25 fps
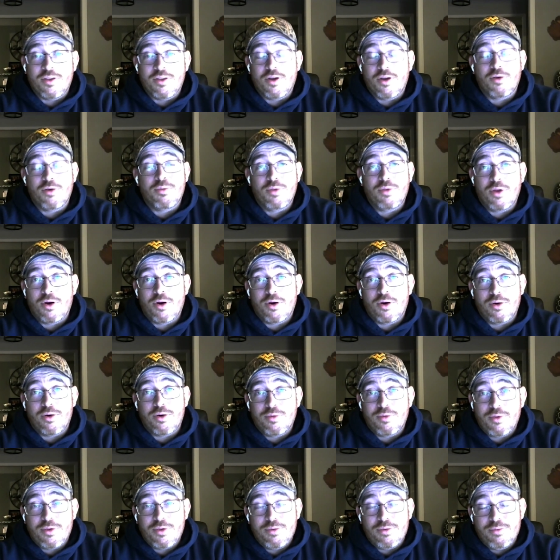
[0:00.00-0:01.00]
They're they're
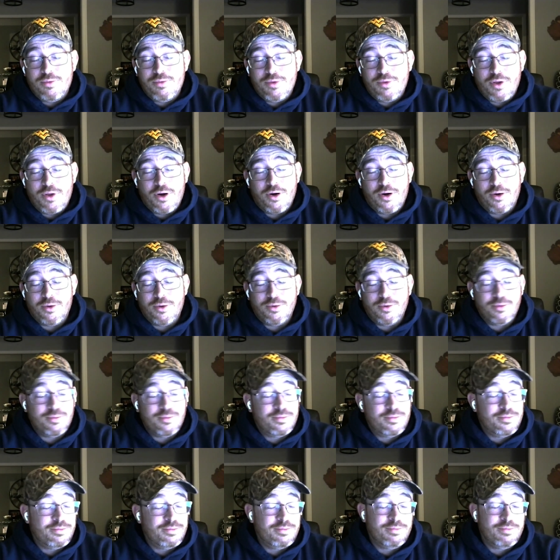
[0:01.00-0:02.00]
they're
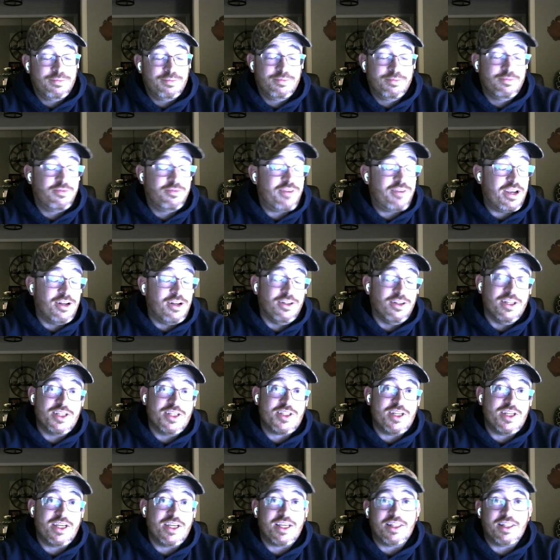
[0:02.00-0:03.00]

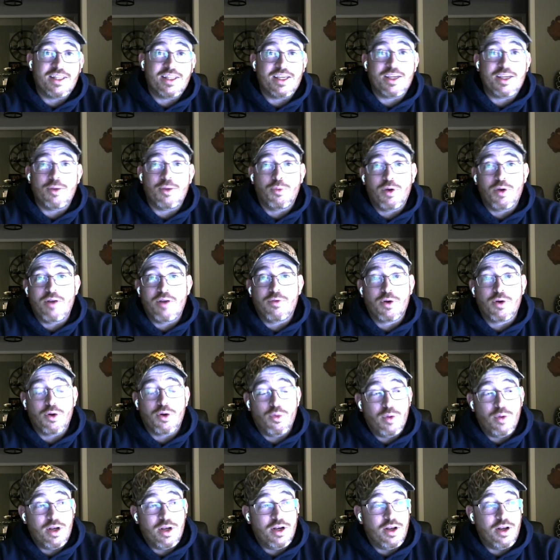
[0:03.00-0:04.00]
fatalistic and thinking we're never going to
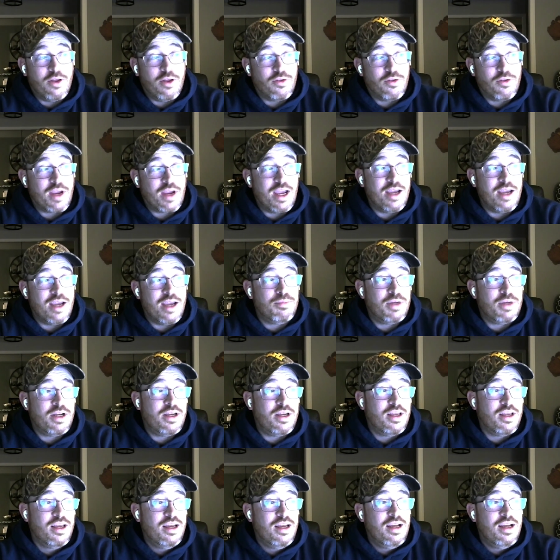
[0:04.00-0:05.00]
win another game. But
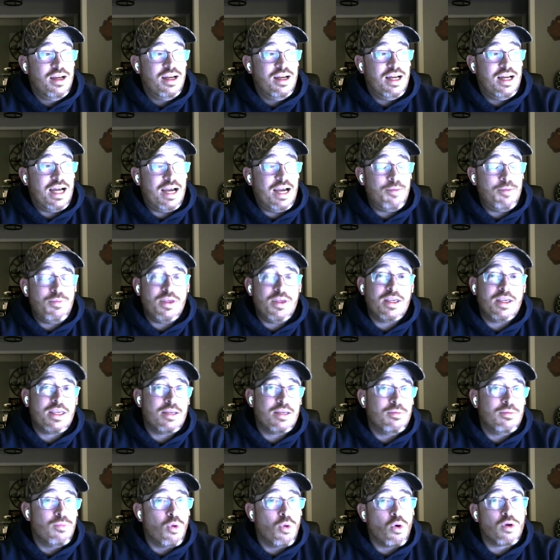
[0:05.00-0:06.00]
I'm thinking
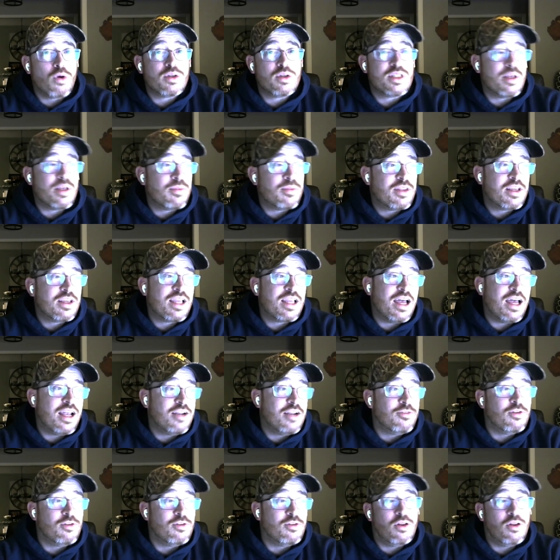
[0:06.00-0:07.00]
more something kind of
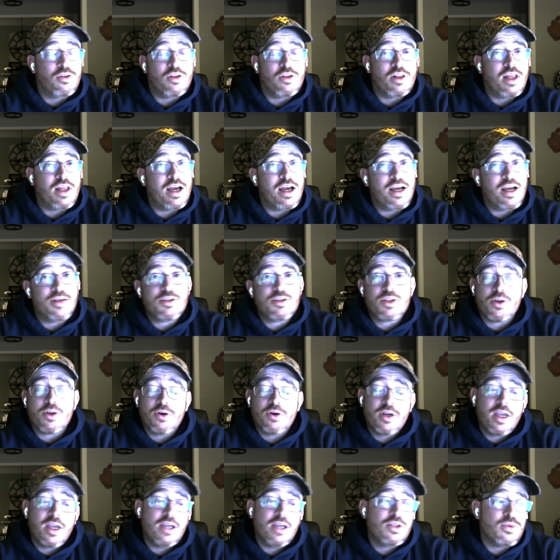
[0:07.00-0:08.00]
along the lines
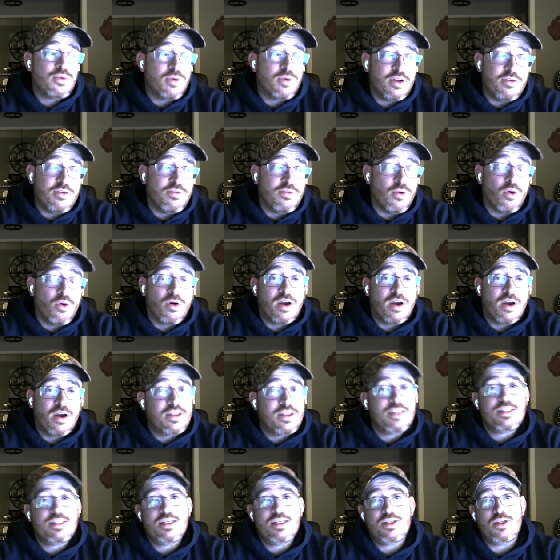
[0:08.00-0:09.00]
38 24. I
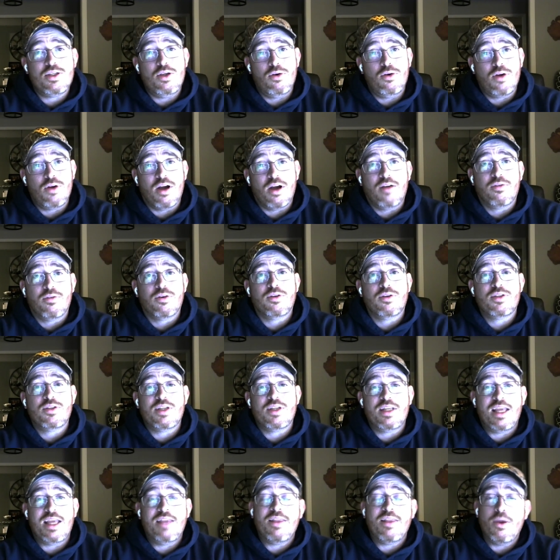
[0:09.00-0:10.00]
think TCU covers and,
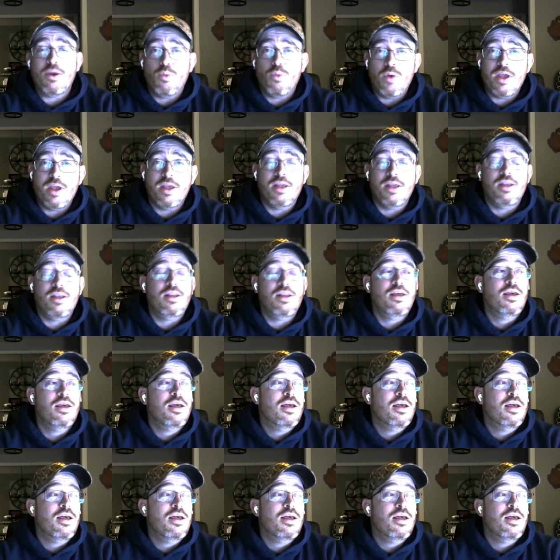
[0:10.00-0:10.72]
and they win,